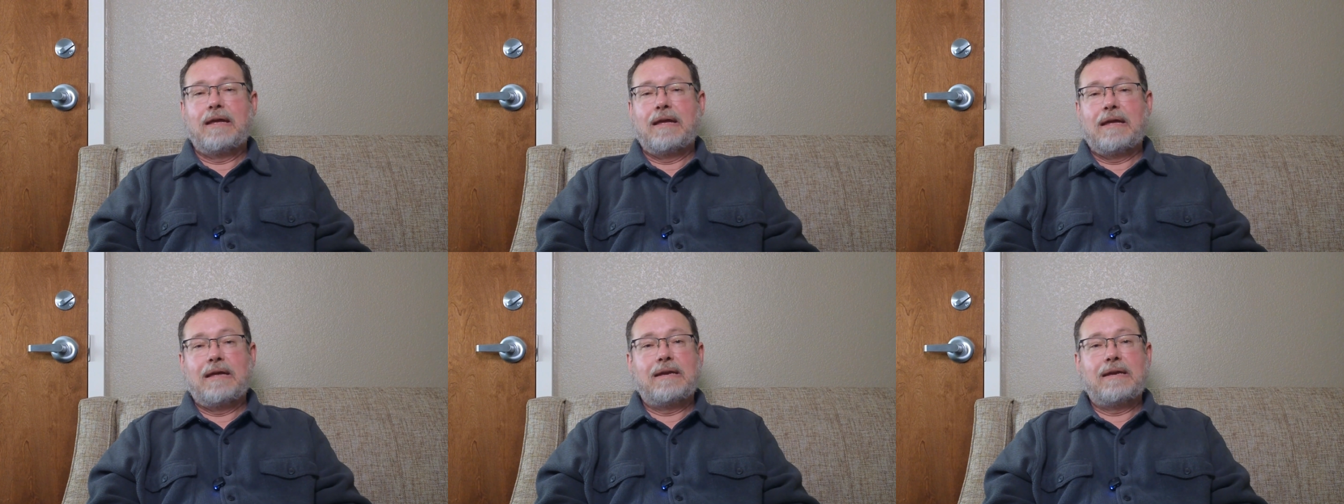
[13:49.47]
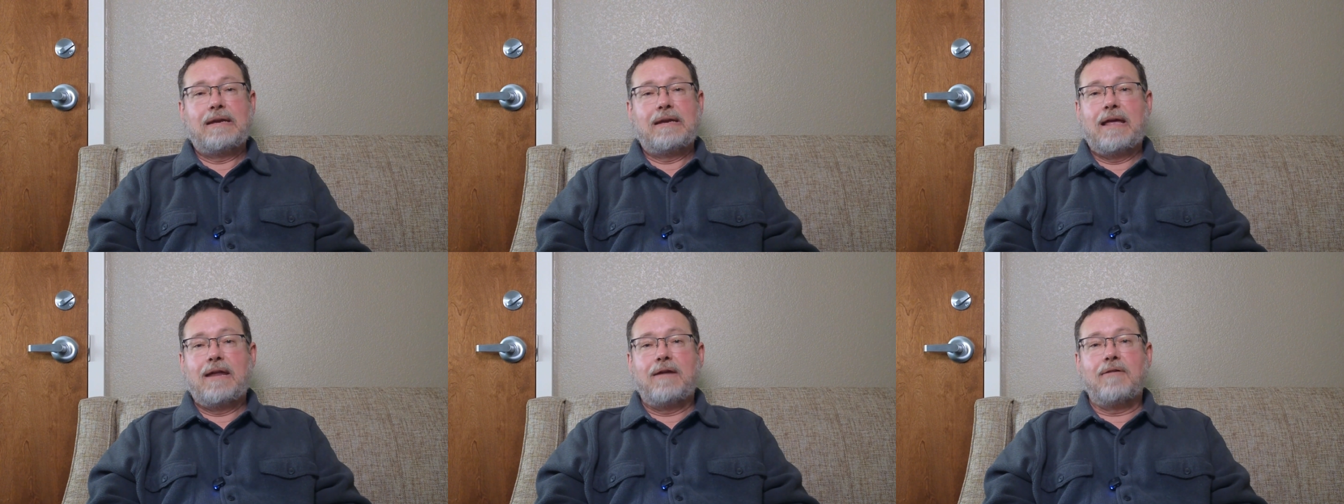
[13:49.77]

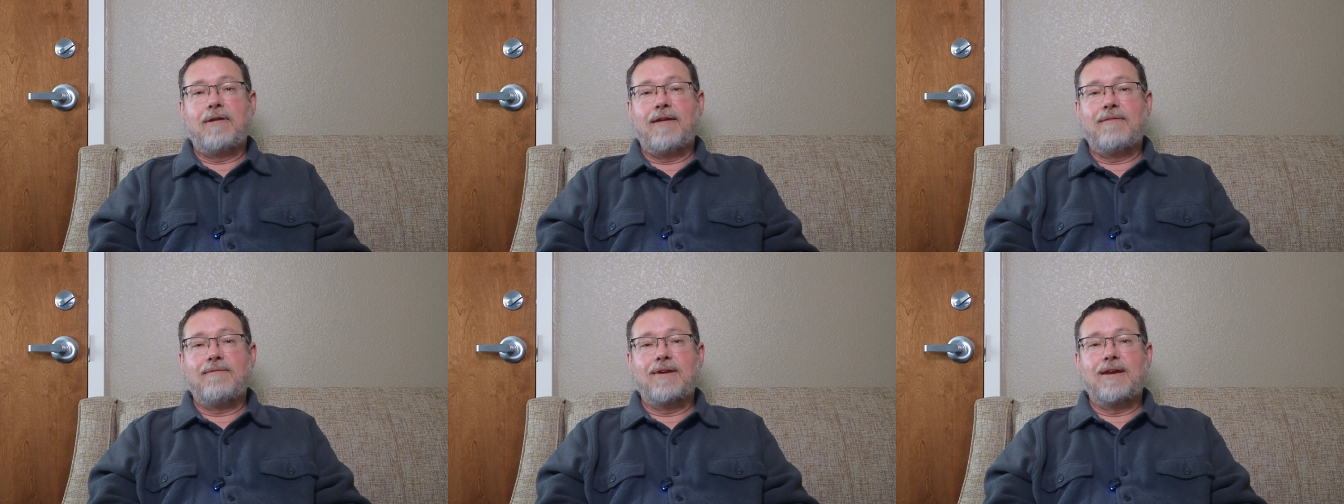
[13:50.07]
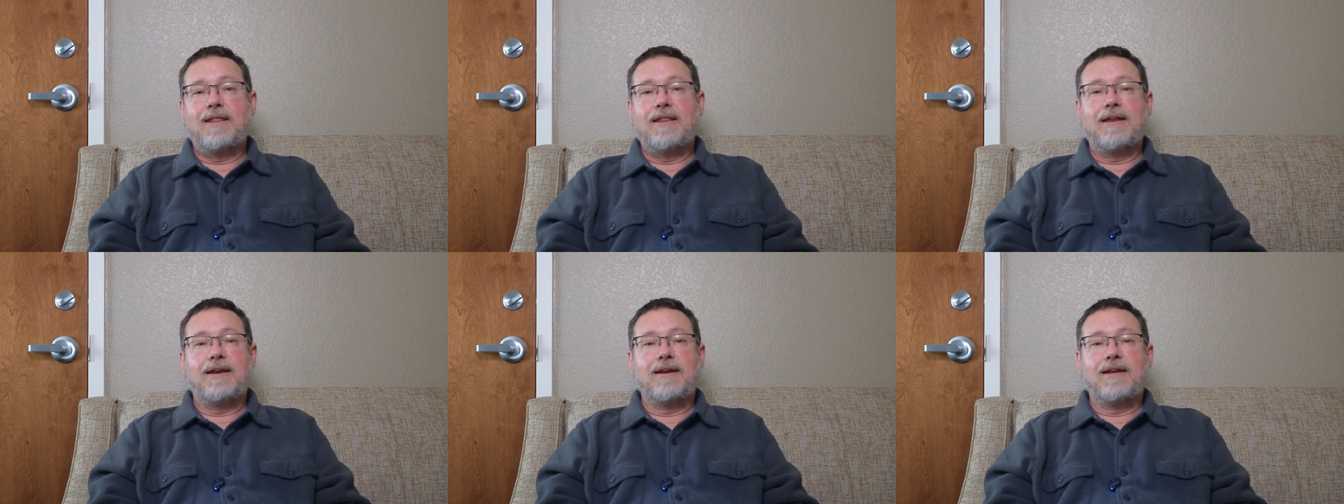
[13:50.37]
and I don't have
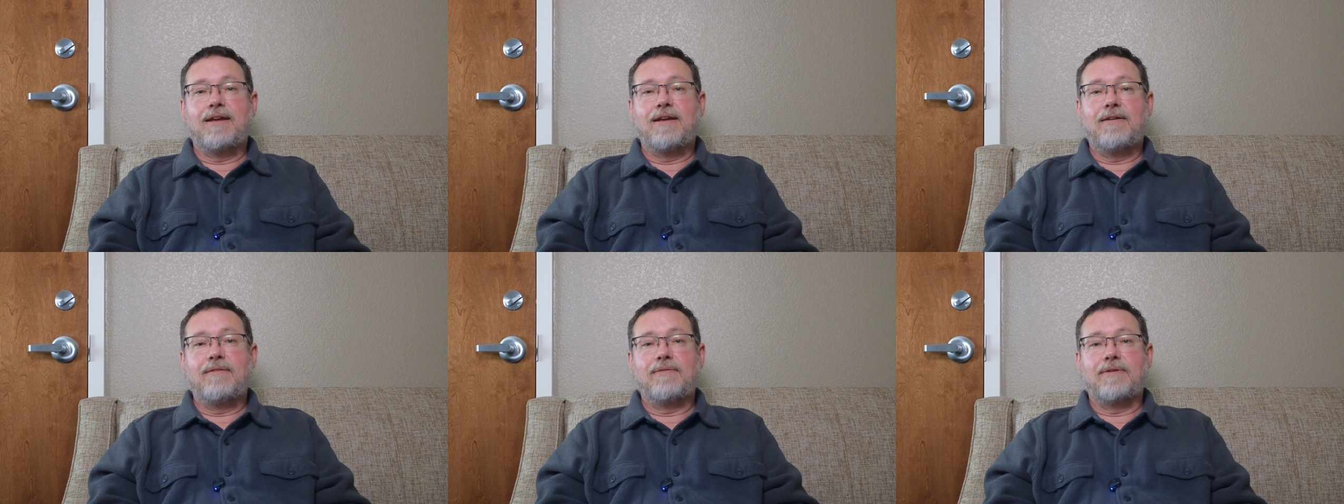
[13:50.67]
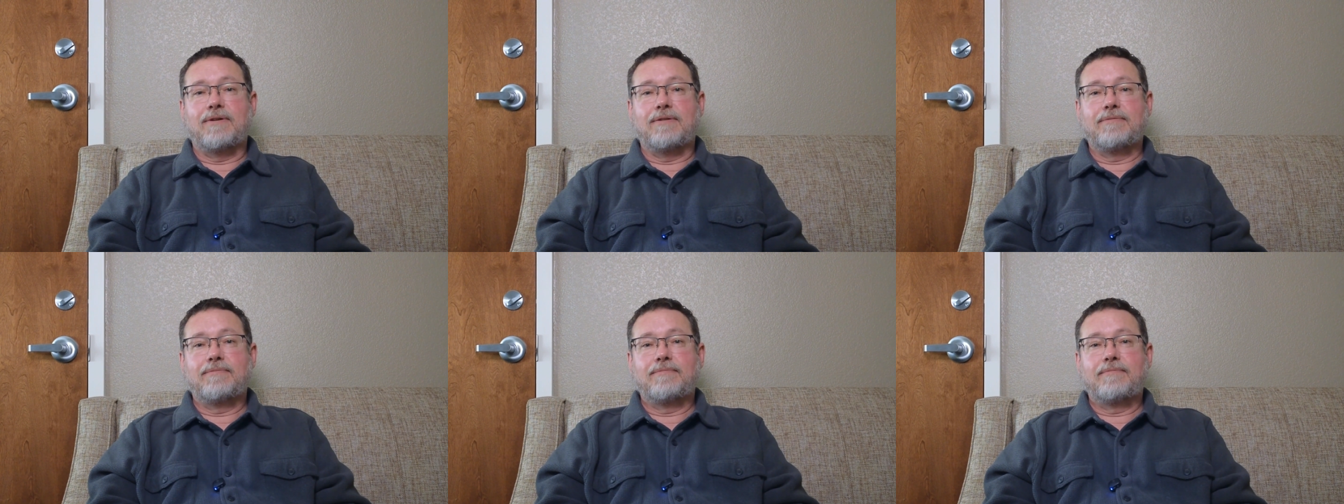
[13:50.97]
anything to give
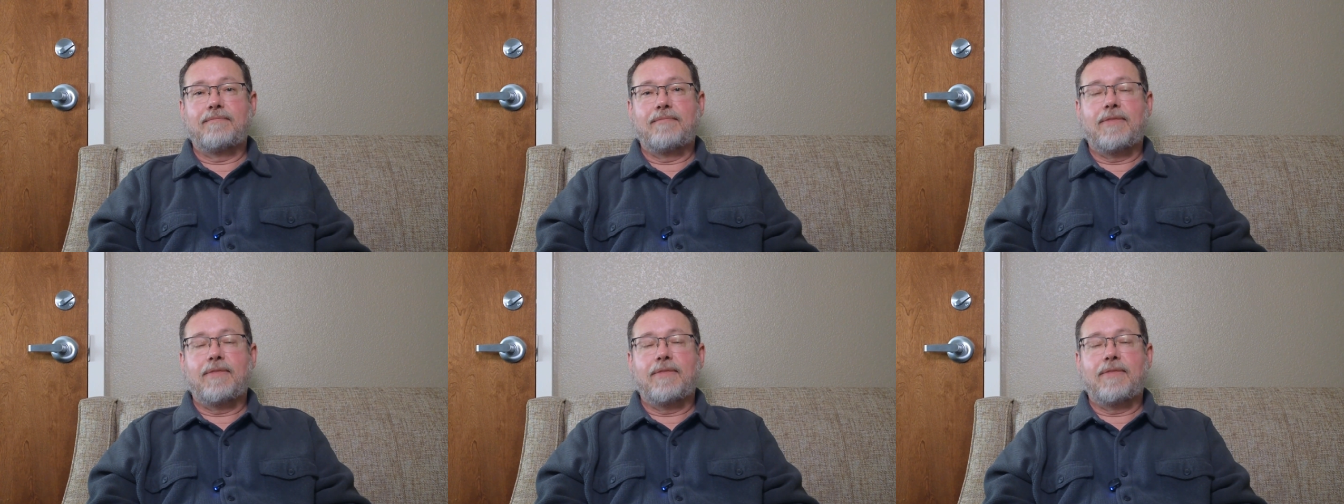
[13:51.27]
her.